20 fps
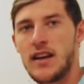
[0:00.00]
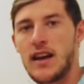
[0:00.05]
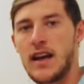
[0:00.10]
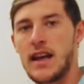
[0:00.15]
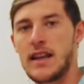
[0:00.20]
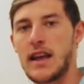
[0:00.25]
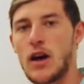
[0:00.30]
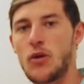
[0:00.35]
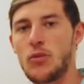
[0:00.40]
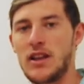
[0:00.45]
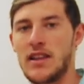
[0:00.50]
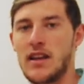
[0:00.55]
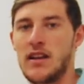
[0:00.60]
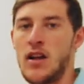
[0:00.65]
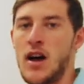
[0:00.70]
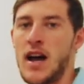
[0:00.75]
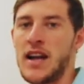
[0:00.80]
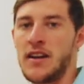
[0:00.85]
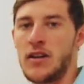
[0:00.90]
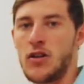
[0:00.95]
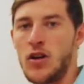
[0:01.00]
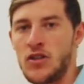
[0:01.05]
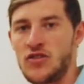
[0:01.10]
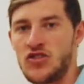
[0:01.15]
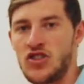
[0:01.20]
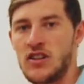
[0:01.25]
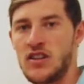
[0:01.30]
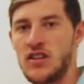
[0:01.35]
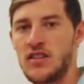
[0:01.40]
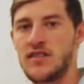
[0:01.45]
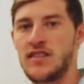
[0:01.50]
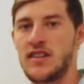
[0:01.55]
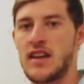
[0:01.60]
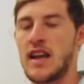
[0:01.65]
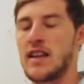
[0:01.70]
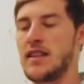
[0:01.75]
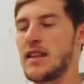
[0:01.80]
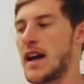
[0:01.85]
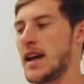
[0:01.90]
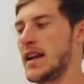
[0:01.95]
and they'll be the lighter congeners,
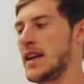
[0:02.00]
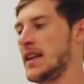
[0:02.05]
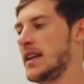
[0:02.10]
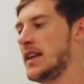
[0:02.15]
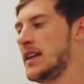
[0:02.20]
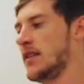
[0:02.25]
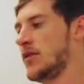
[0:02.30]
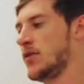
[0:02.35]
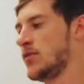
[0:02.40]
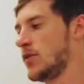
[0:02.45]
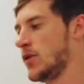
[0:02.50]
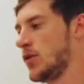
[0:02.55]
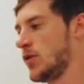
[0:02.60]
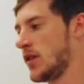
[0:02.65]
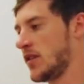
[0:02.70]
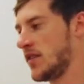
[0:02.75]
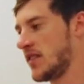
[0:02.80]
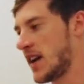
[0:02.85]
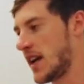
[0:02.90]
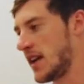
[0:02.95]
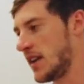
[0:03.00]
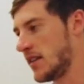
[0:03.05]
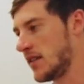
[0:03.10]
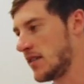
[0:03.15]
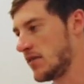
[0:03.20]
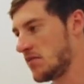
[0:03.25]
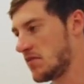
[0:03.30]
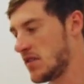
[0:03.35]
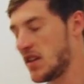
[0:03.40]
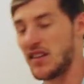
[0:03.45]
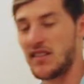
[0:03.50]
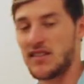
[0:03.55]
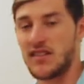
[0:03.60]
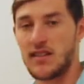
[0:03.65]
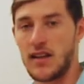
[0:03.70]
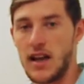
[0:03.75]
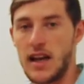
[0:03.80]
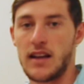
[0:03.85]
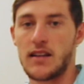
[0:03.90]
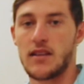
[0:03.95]
and they will contain things
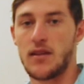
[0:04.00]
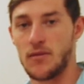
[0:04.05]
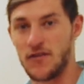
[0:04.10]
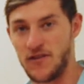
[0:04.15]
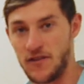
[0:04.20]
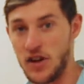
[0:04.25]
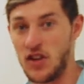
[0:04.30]
like the